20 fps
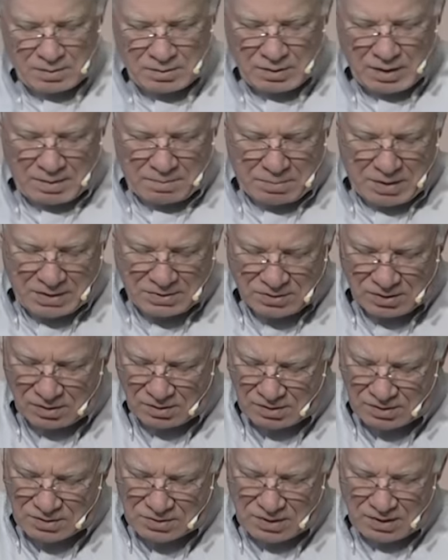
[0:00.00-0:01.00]
God
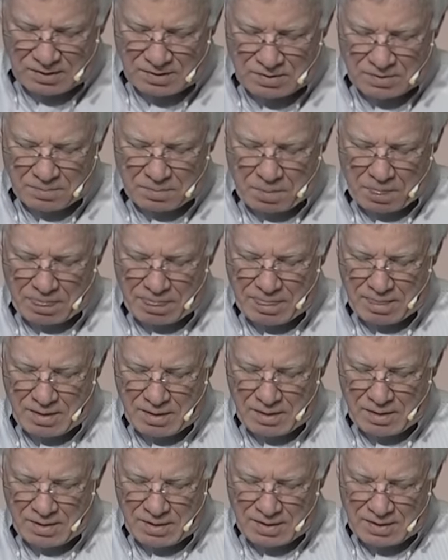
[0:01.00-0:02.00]
basically said,
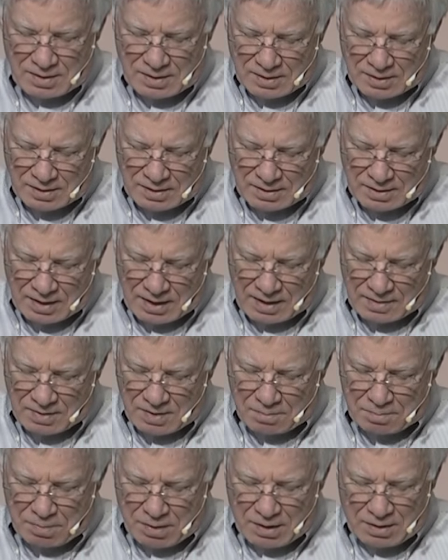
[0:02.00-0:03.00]
and
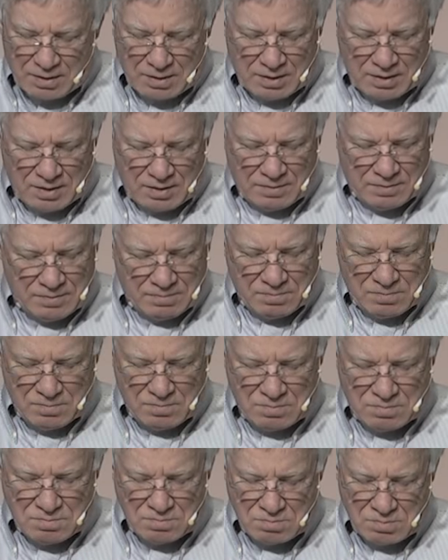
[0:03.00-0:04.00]
the, uh,
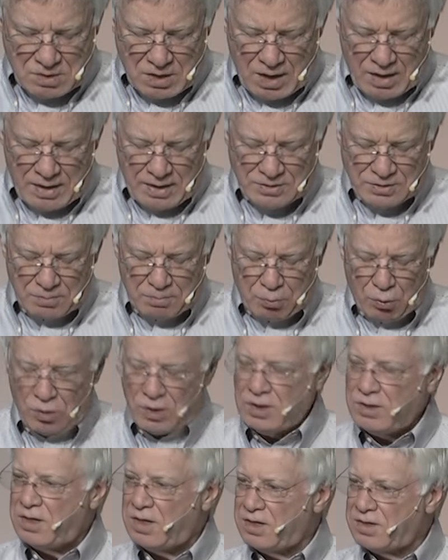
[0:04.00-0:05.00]
God has
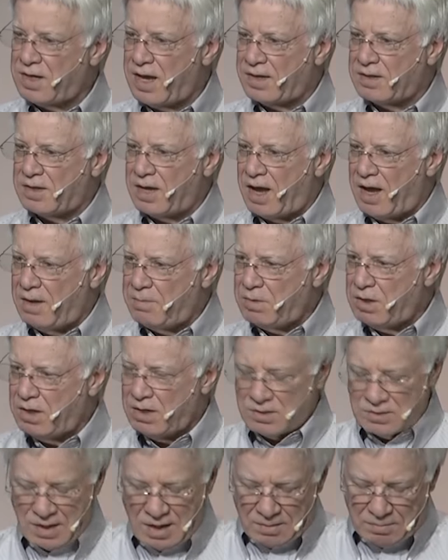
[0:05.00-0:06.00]
appointed the exact time and the
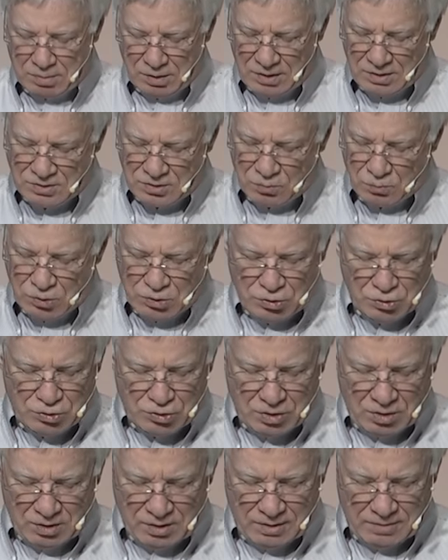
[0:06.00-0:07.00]
exact place in which you
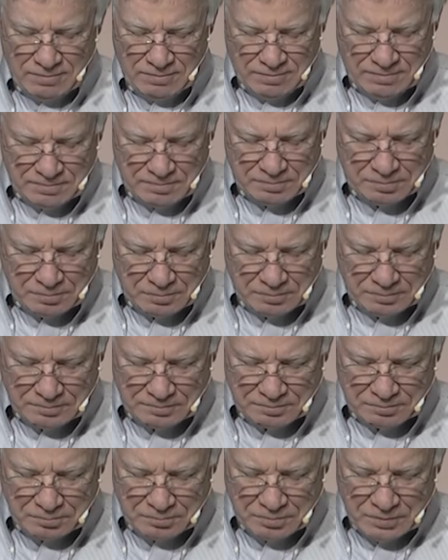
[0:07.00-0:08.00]
should live
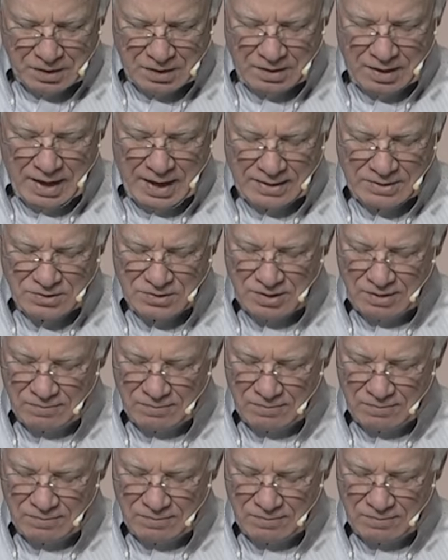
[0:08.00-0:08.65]
in Acts